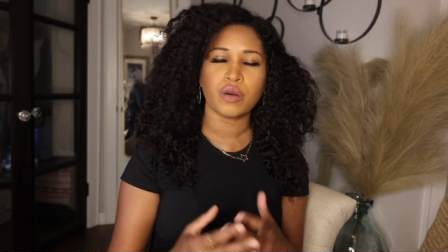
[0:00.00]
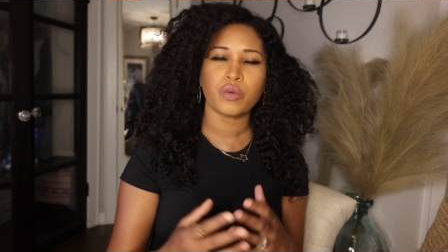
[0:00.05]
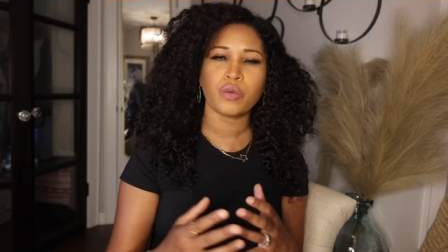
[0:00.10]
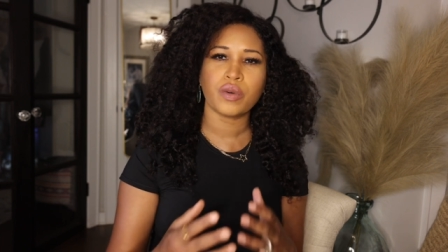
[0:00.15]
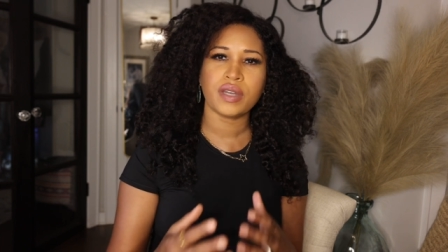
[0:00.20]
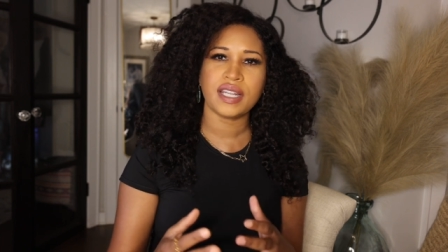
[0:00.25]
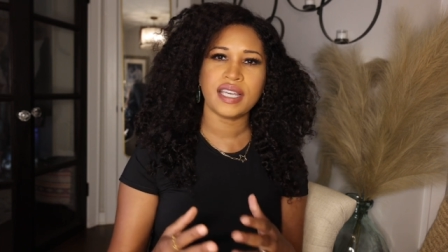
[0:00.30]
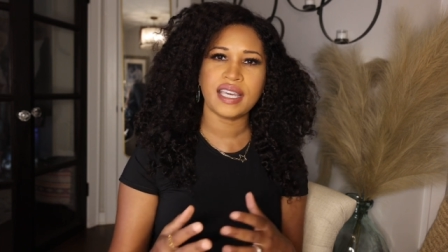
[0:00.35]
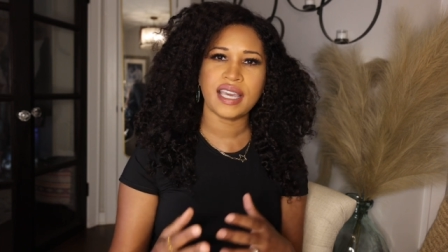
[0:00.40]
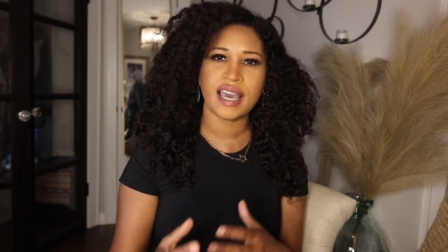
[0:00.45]

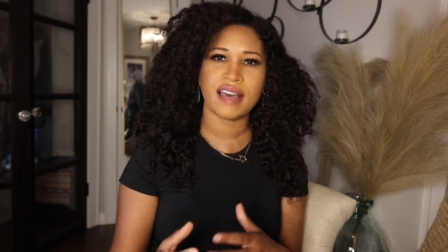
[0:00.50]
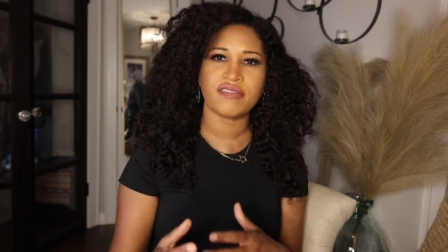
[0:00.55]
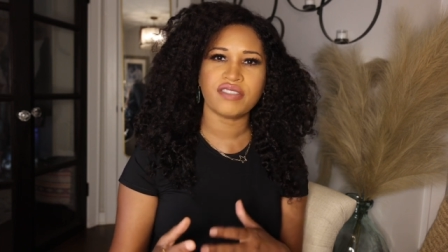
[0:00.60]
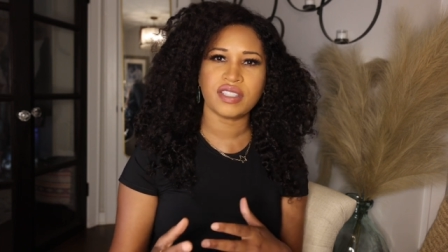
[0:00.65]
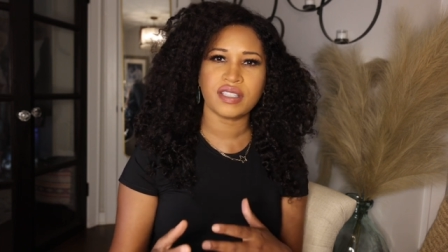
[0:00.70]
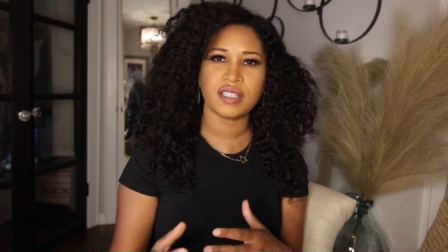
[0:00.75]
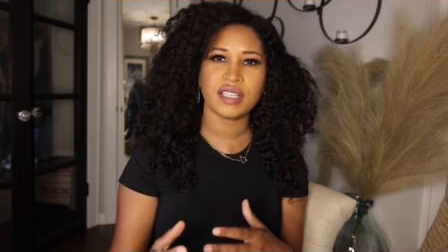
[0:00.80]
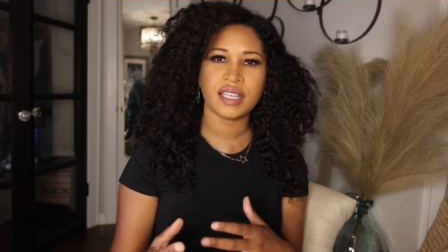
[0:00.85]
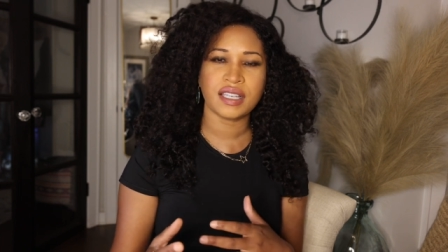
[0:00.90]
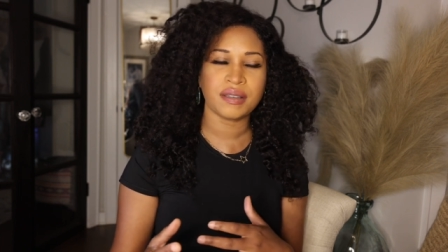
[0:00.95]
would he
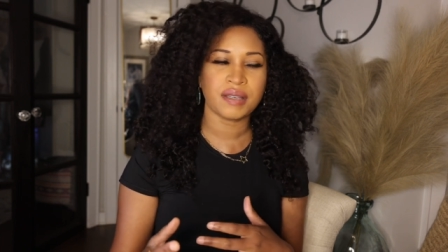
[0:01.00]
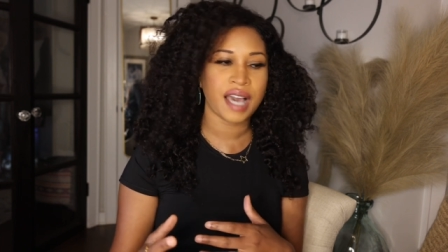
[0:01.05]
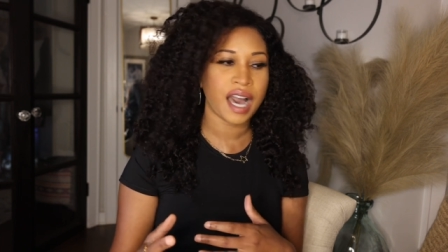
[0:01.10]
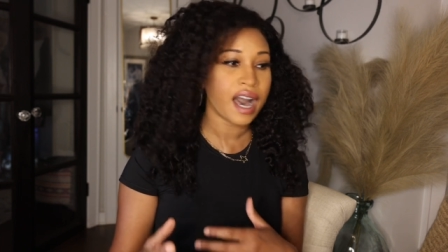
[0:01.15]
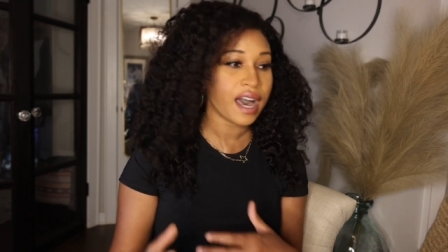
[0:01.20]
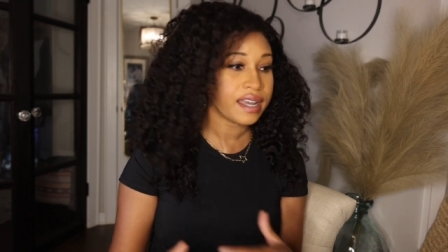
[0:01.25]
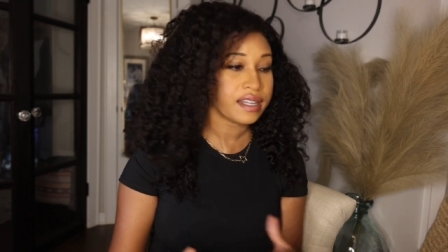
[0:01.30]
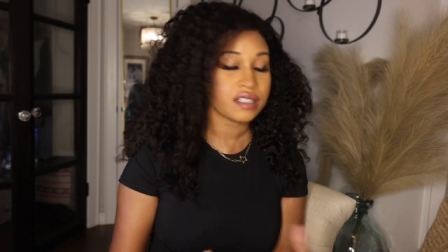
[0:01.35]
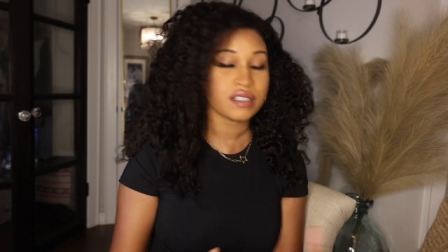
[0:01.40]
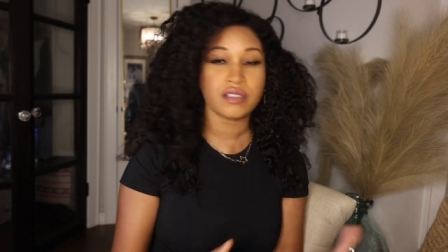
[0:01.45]
have
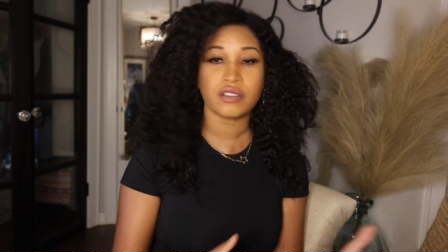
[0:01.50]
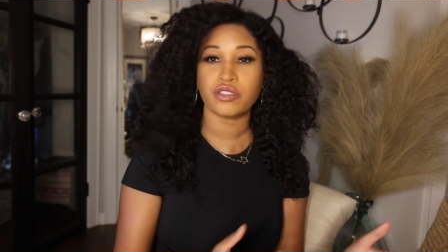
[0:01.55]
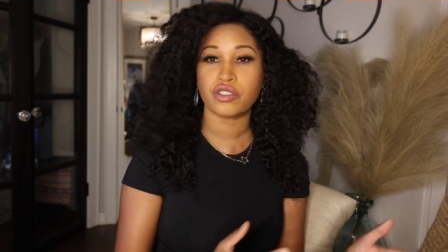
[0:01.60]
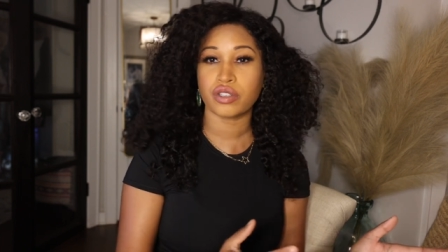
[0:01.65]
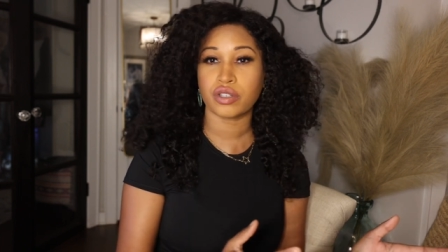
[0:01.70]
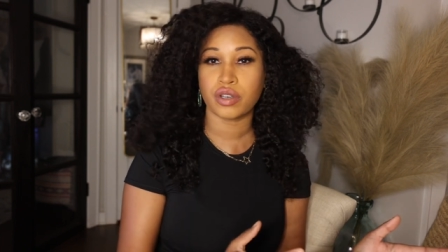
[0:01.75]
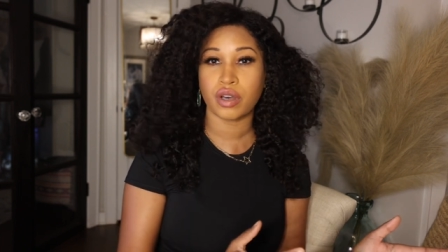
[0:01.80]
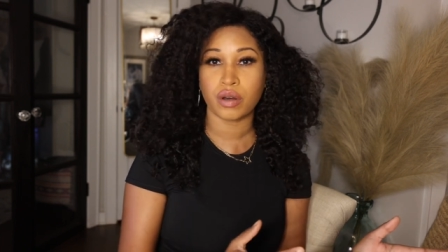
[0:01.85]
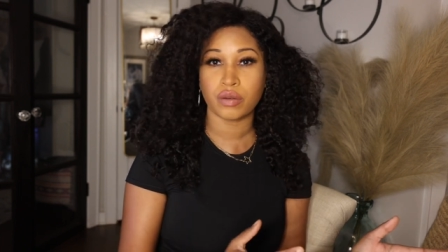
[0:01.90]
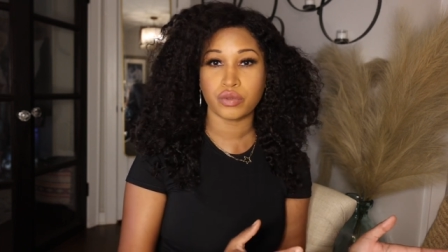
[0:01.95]
gotten
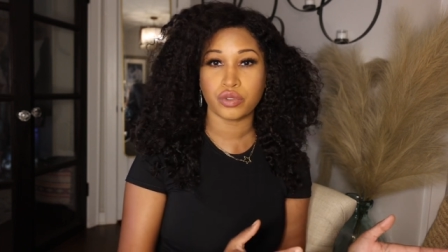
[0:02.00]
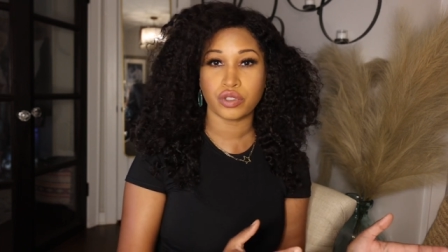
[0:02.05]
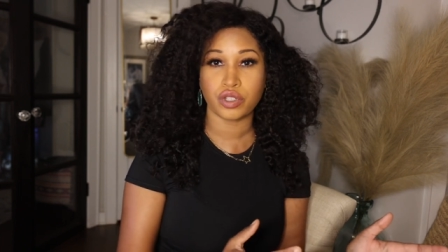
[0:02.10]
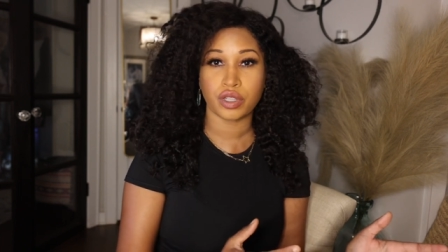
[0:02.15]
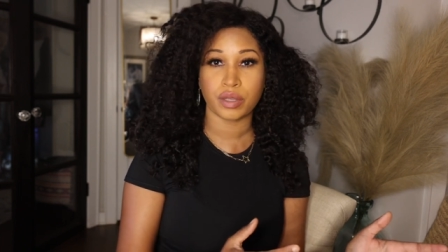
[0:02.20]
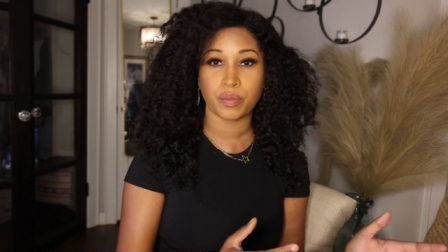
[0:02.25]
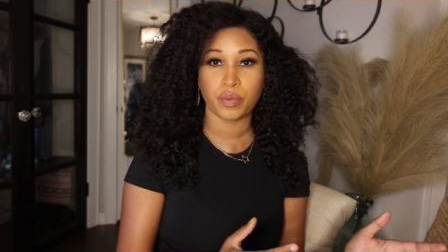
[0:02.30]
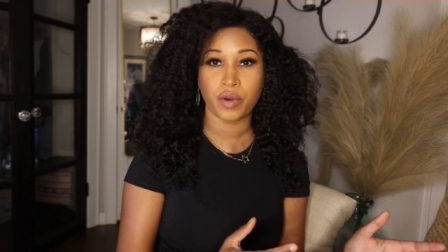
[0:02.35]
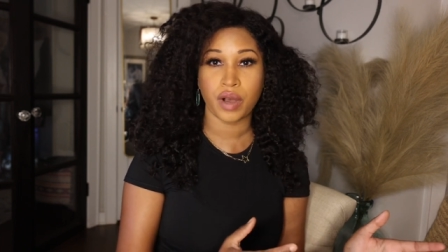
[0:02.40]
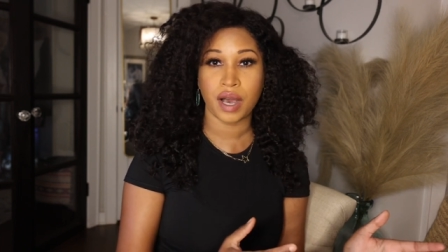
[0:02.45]
to go
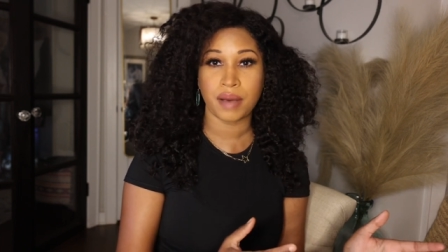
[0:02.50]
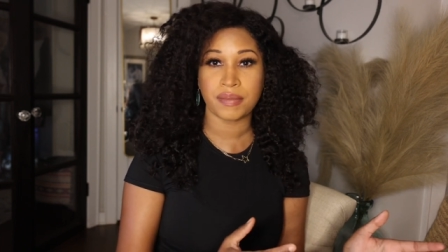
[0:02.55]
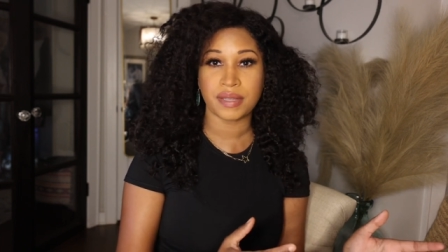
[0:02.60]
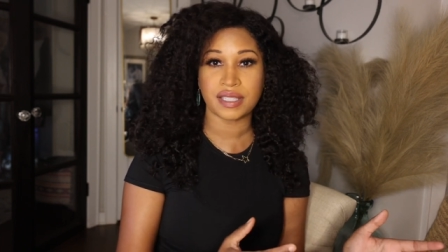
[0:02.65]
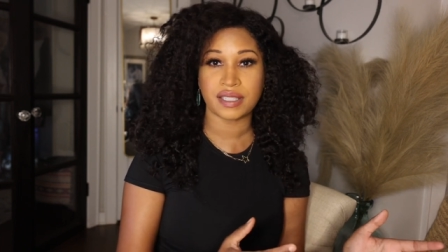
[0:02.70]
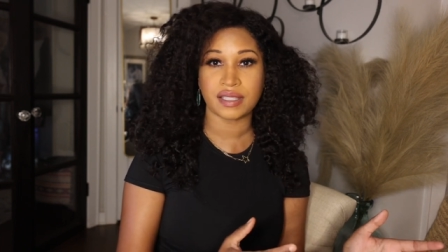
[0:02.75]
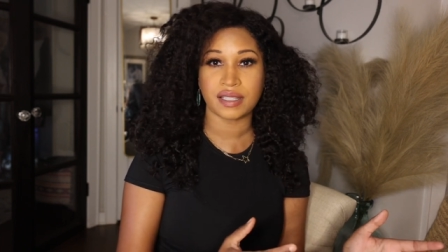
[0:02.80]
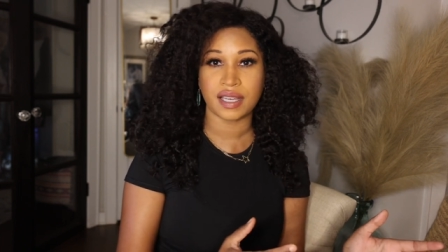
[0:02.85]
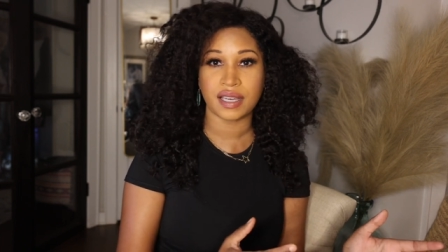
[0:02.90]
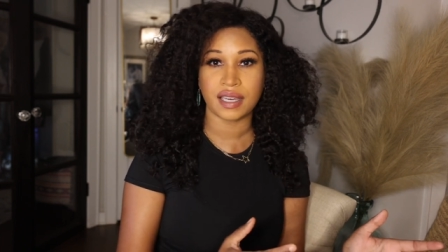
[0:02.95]
to the
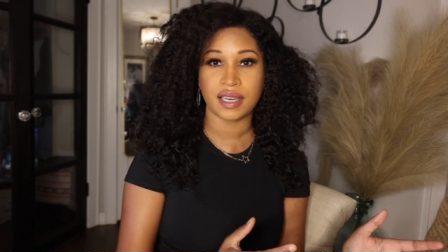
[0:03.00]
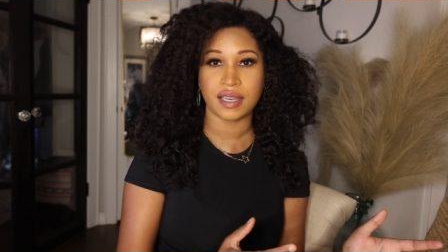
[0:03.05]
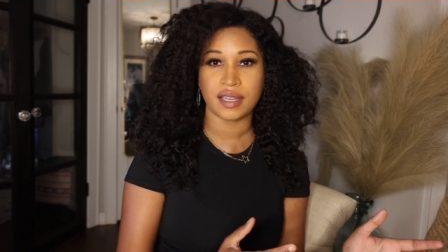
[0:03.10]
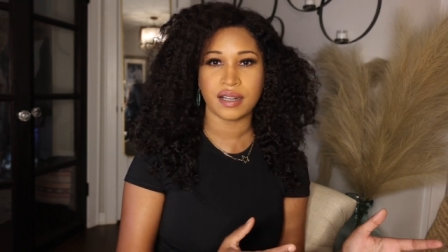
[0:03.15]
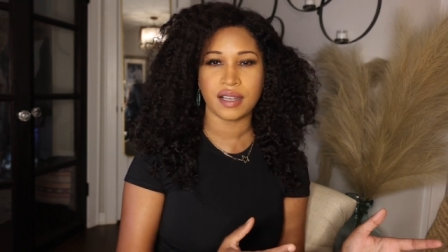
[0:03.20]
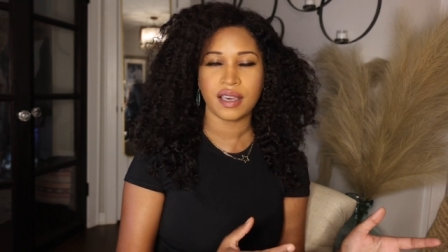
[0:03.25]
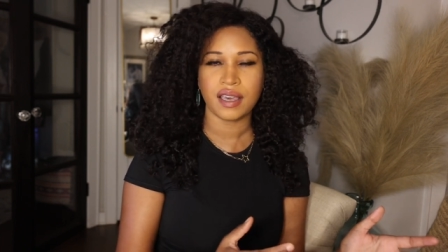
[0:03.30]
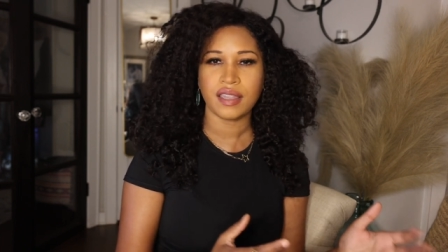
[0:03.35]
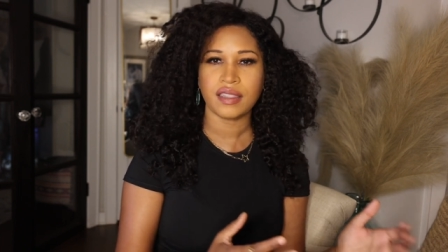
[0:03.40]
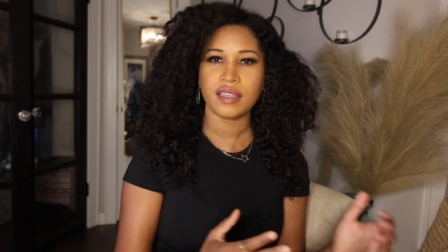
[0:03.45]
promised
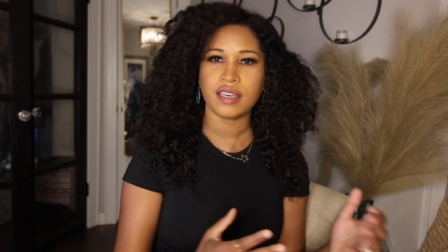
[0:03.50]
land?